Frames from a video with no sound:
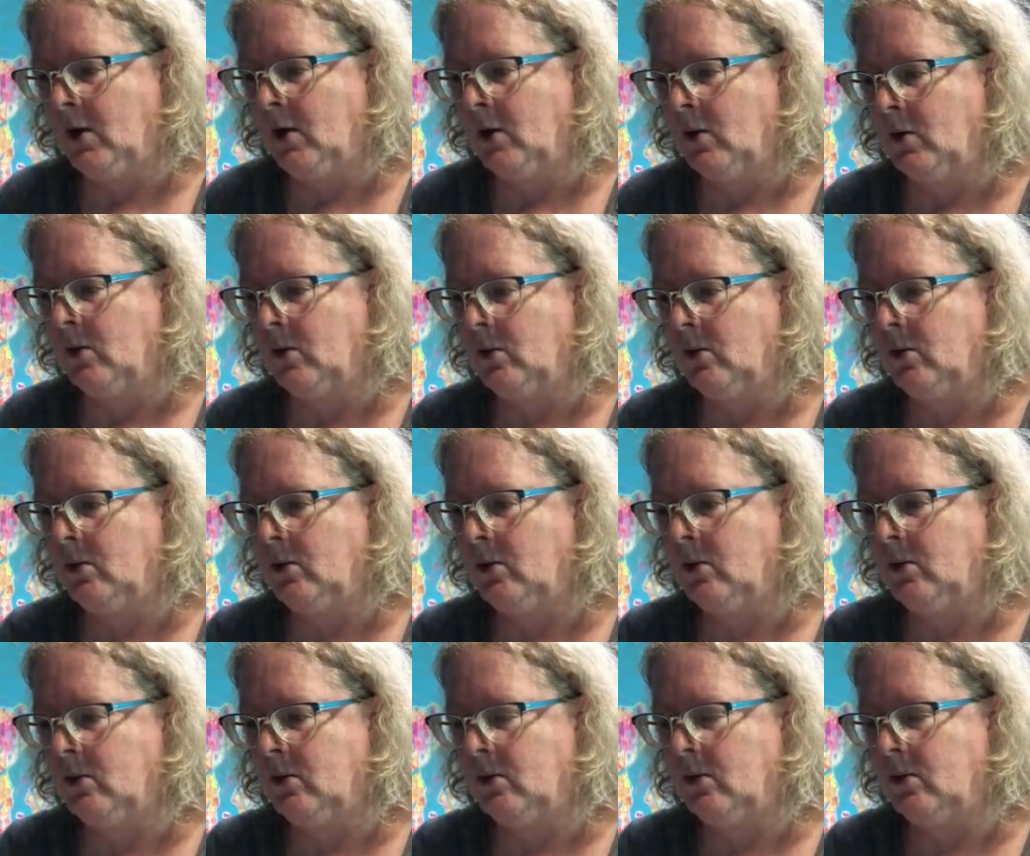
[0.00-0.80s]

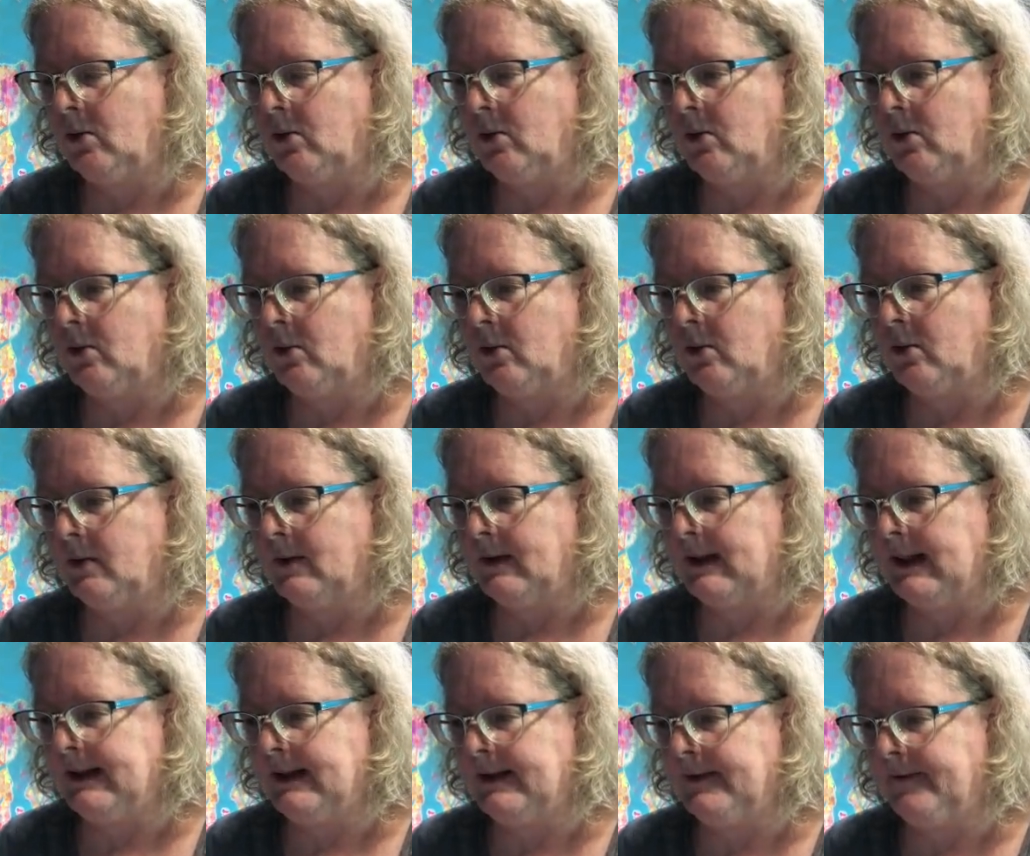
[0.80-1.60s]
Ooh,
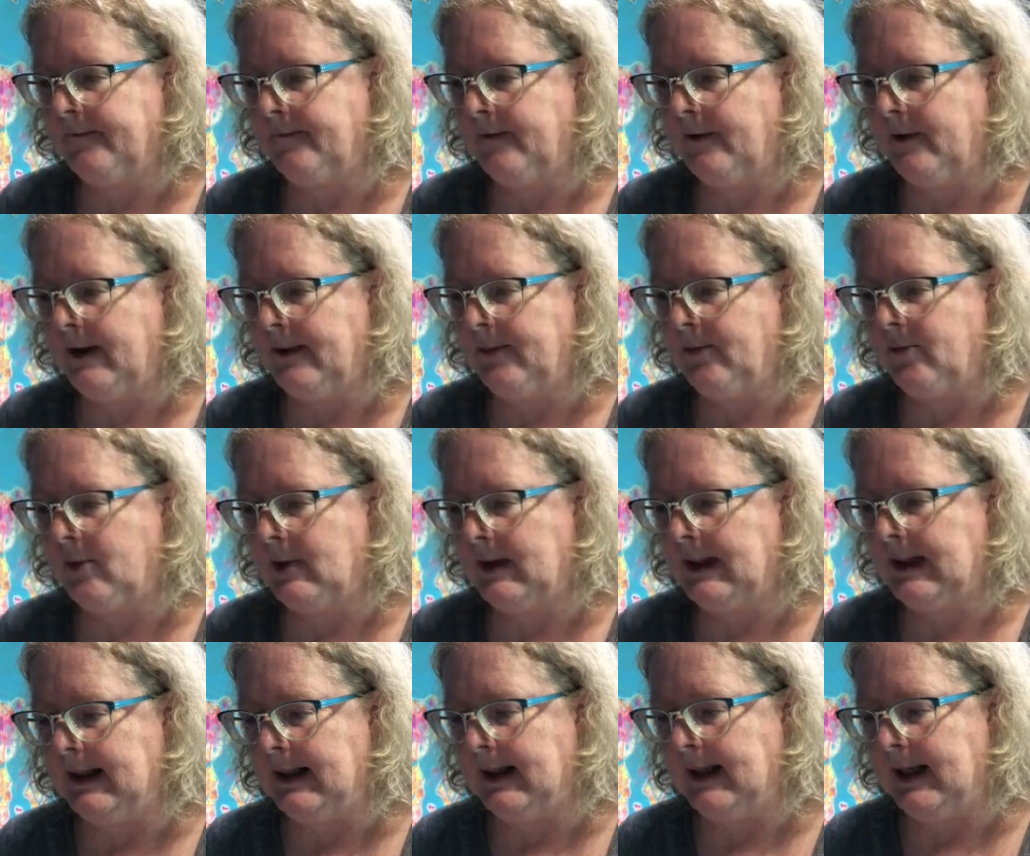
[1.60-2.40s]
that's very
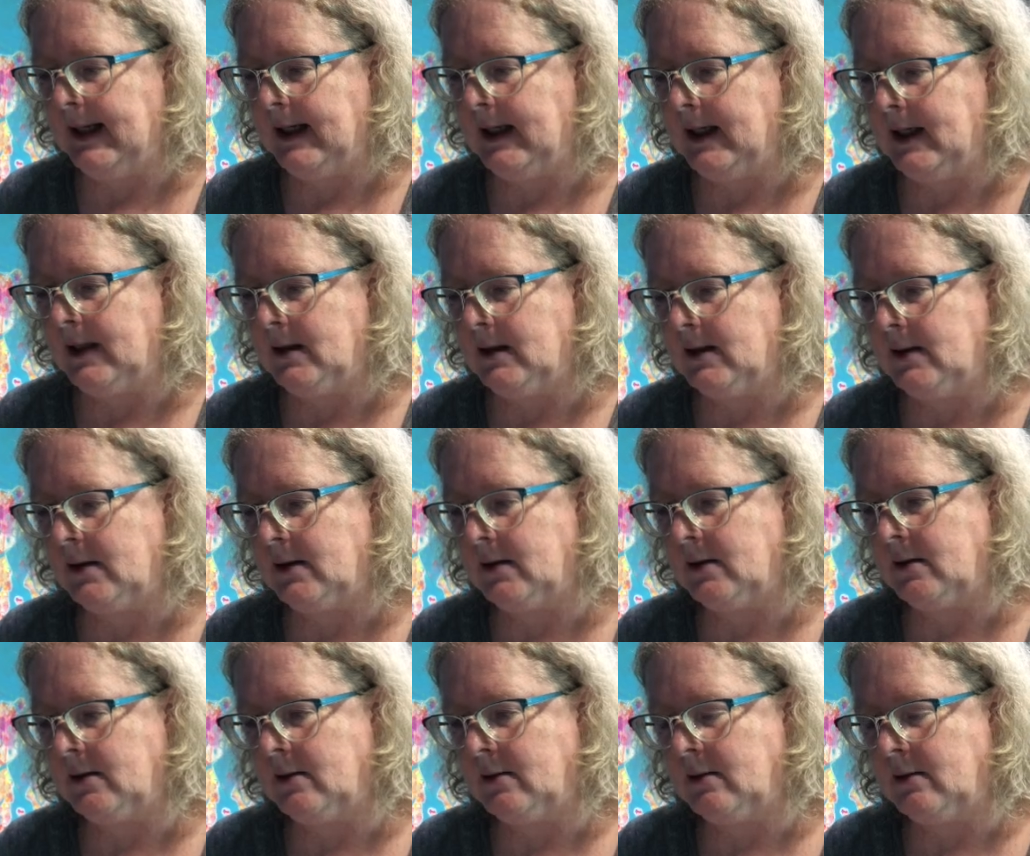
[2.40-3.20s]
pretty
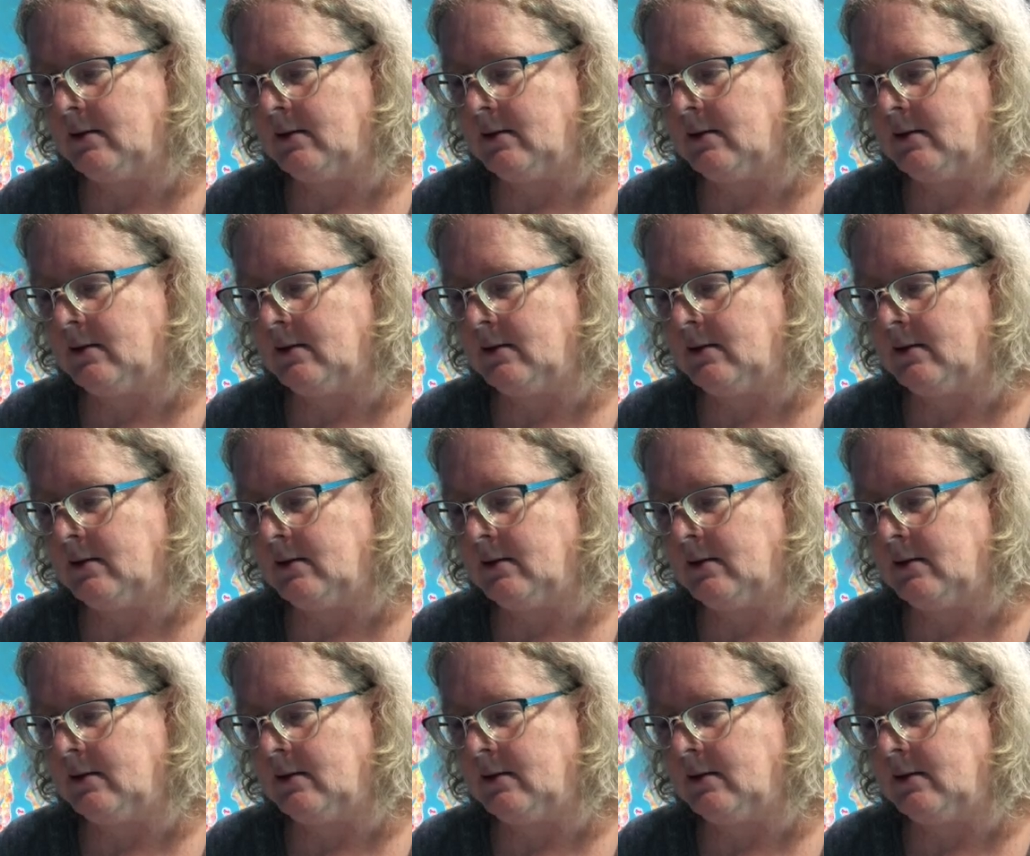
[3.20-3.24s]
lace.